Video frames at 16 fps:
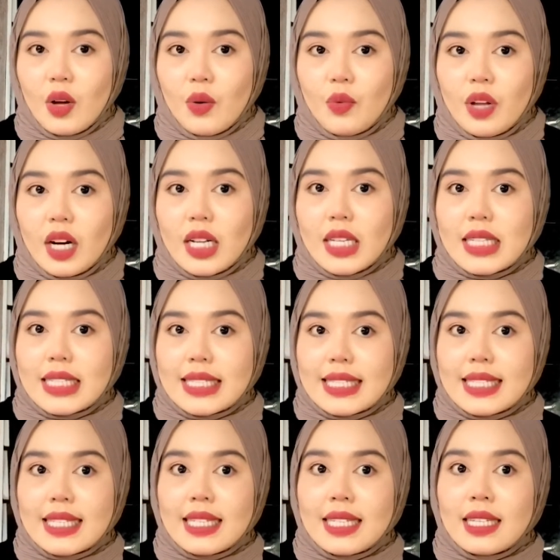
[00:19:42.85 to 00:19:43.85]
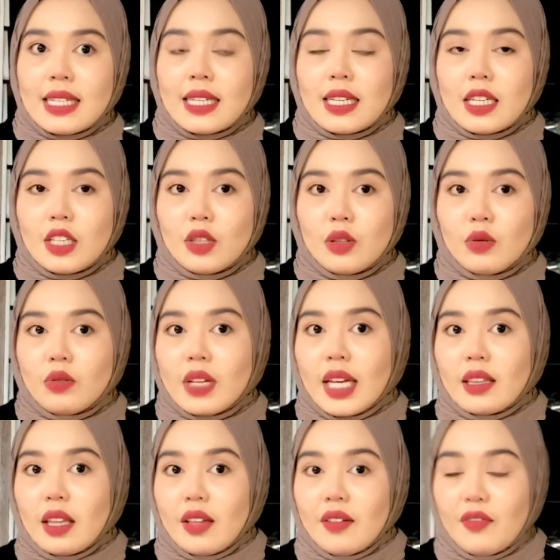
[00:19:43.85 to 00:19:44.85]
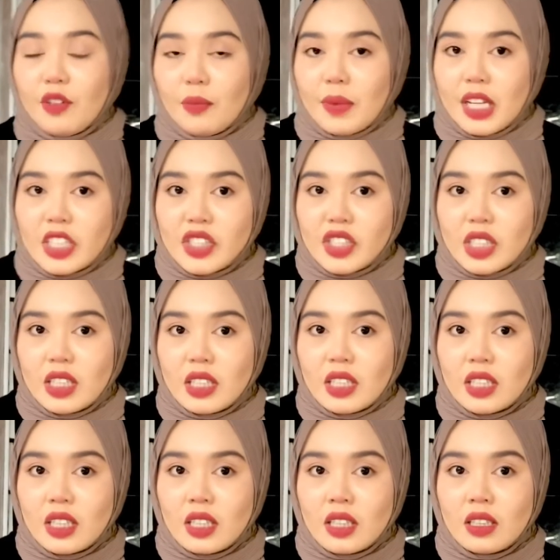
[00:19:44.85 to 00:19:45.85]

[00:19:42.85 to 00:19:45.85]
we are easy to get information